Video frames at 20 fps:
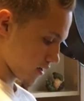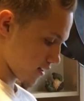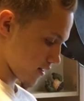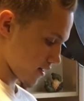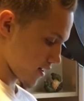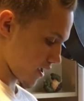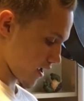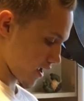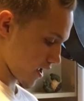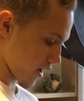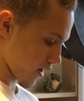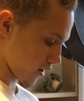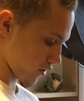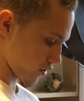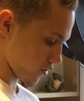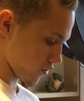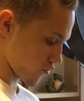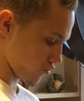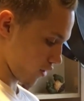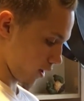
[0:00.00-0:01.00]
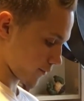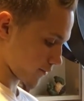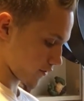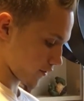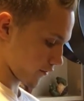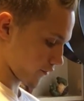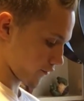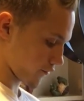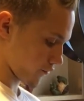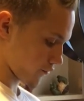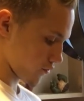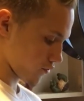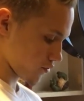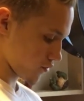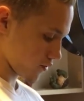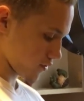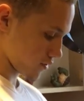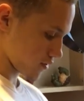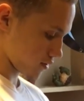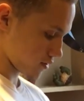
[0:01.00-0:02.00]
And then you drop the
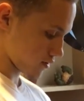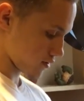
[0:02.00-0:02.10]
fruit.